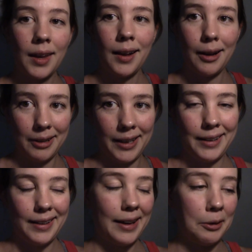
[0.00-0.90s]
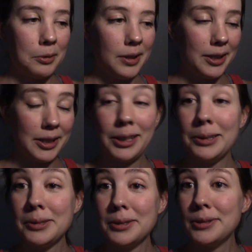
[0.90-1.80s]
Alright, I will
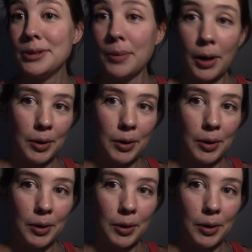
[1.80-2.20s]
conclude tomorrow.